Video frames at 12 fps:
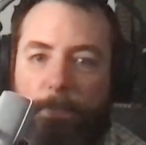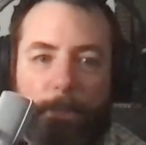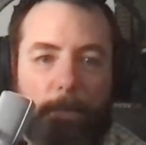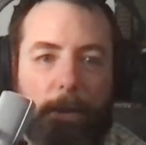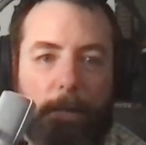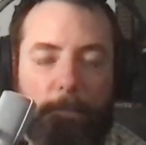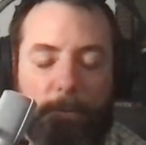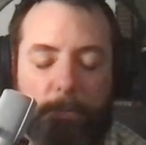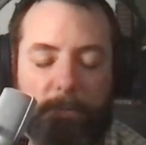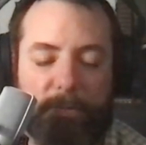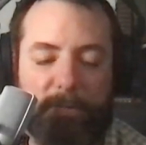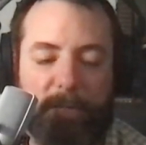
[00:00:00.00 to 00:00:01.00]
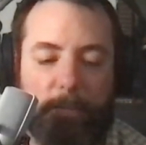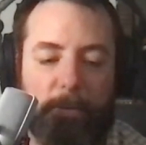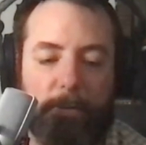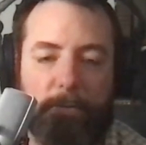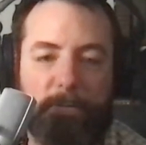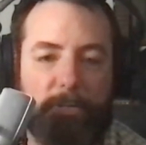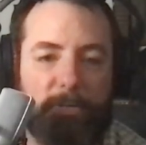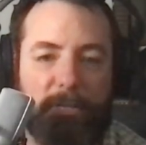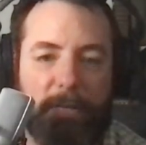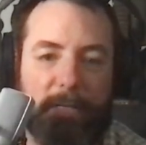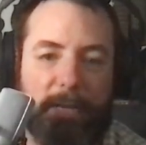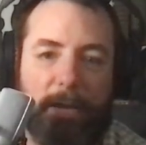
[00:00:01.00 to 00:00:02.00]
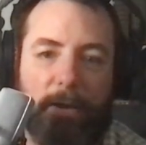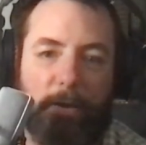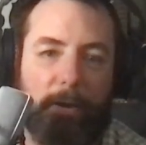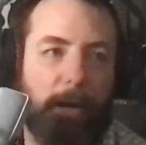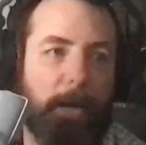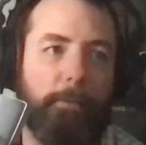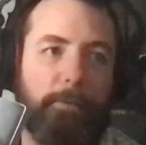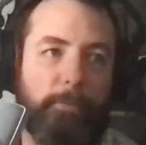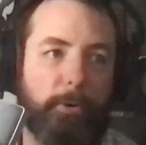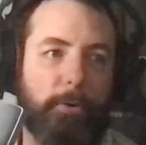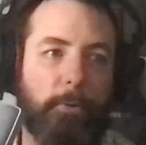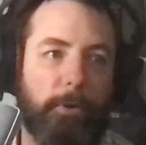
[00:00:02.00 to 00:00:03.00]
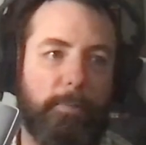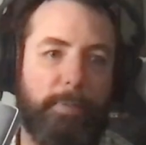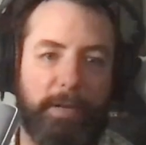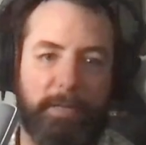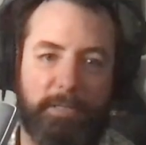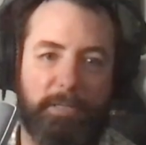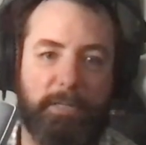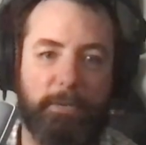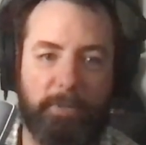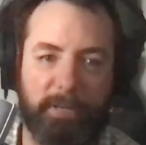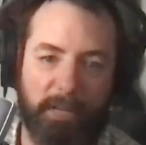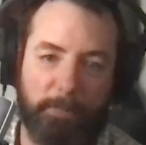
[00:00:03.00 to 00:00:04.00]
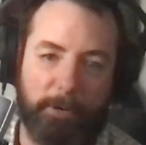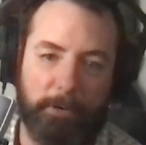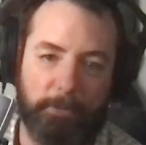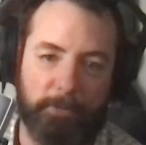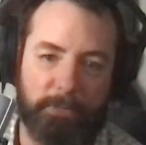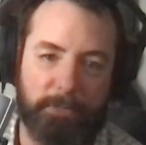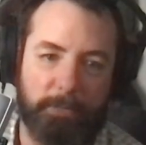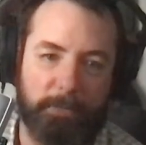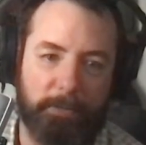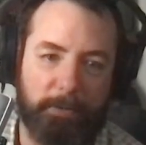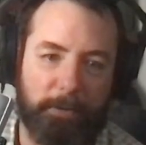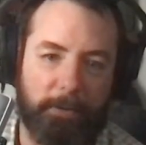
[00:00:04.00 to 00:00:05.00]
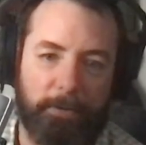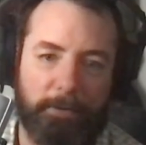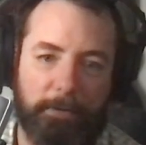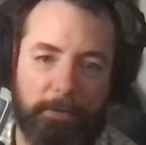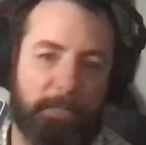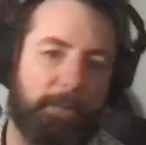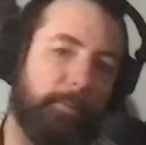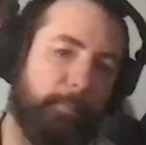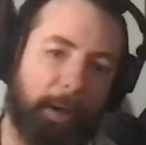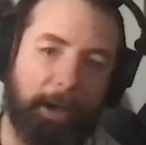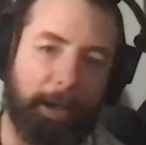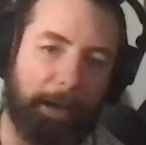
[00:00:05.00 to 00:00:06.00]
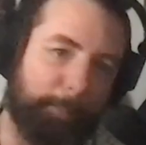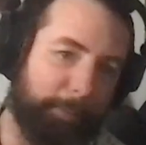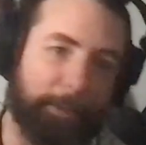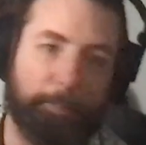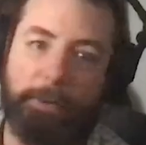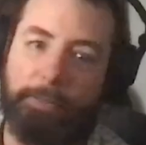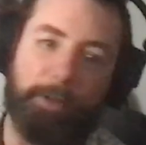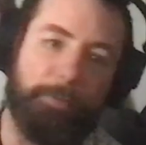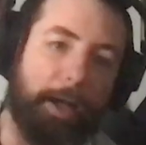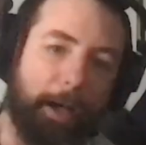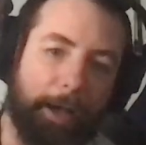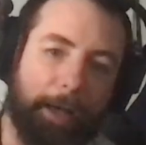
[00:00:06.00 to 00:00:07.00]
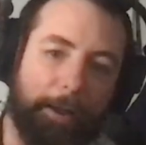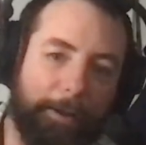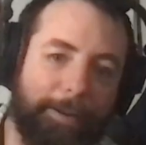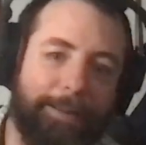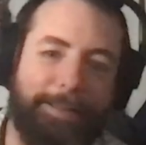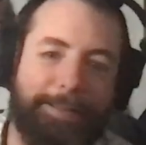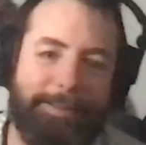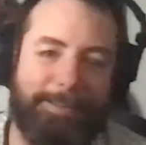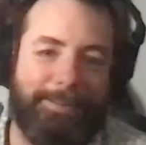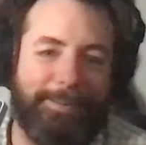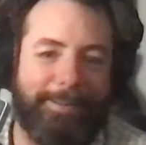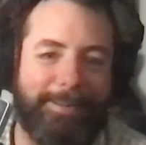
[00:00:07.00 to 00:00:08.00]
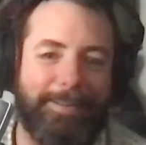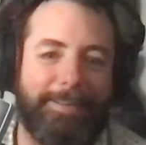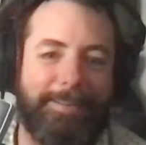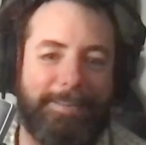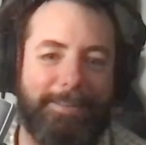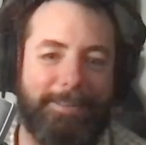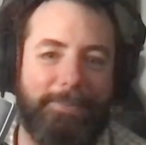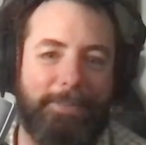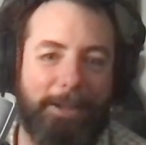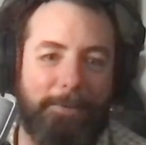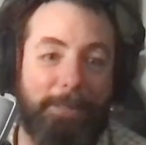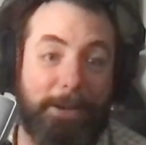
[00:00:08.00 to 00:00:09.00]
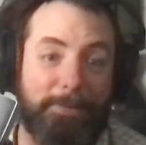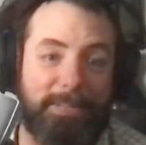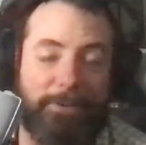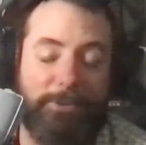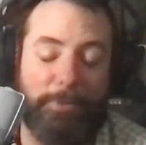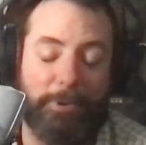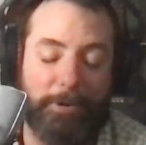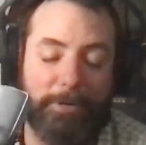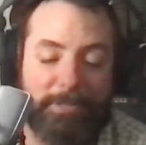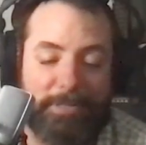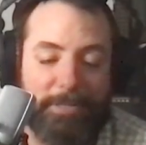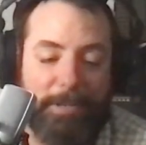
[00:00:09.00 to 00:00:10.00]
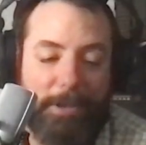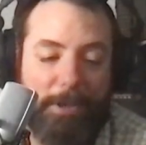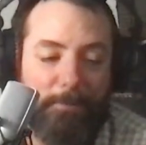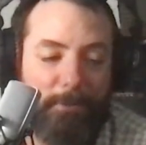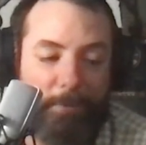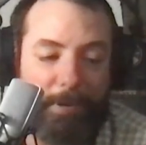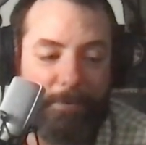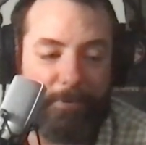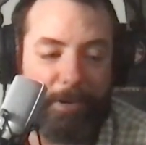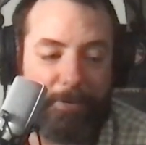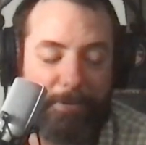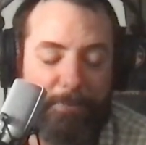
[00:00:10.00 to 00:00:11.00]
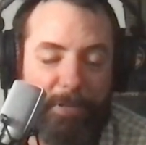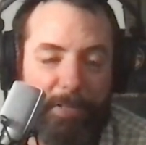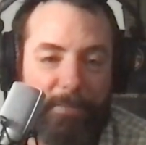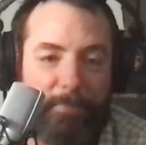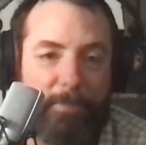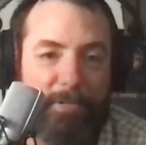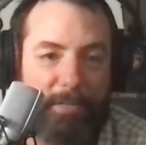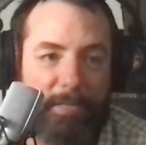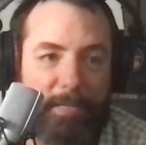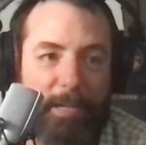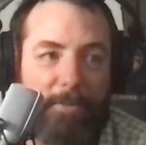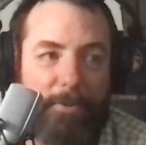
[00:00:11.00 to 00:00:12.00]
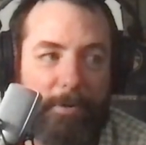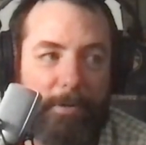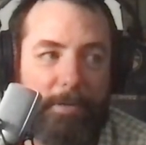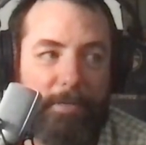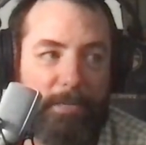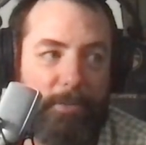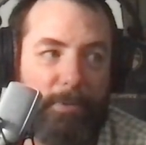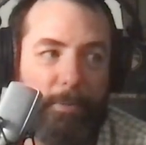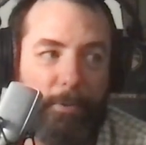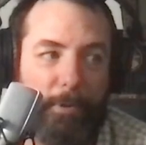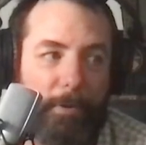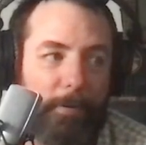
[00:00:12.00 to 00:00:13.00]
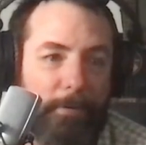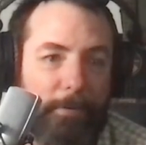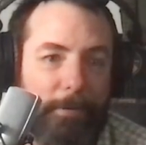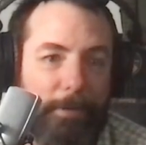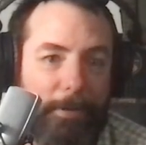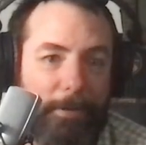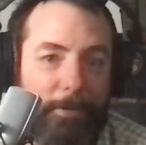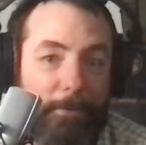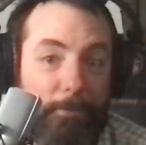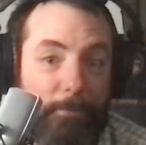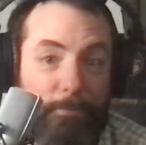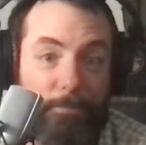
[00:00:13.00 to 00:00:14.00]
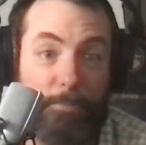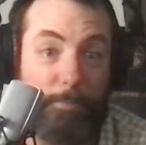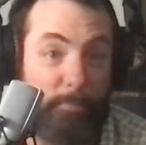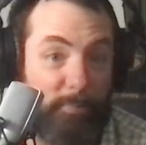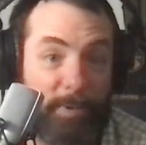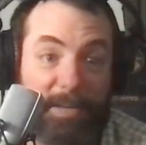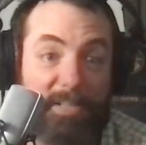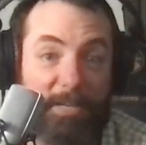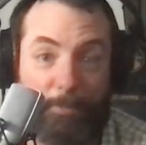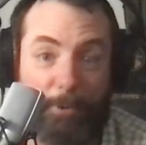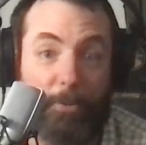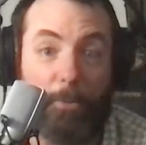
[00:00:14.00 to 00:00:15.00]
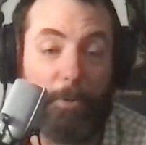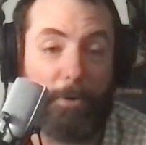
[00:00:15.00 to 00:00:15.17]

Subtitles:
Yeah, it was demos sent out. I would record bass to the demos, send them back, be like, "What do you think of that?" And that was how we rehearsed. But we never actually played the music together until we were pressing record.